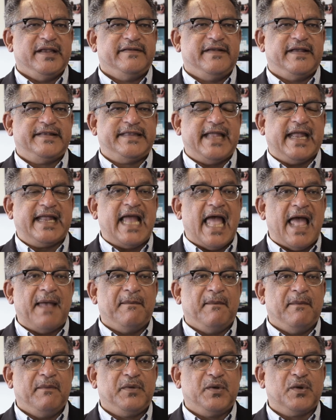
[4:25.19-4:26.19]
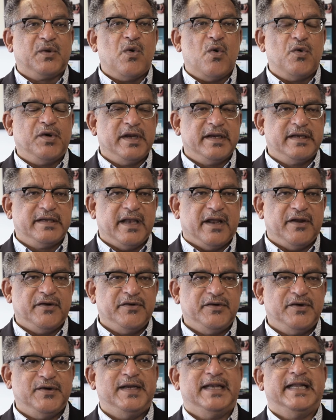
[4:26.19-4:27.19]
that they come to
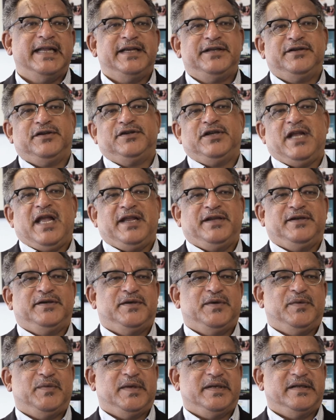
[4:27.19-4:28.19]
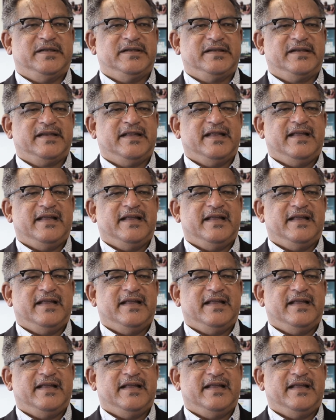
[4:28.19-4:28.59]
Cornerstone to learn to change the world.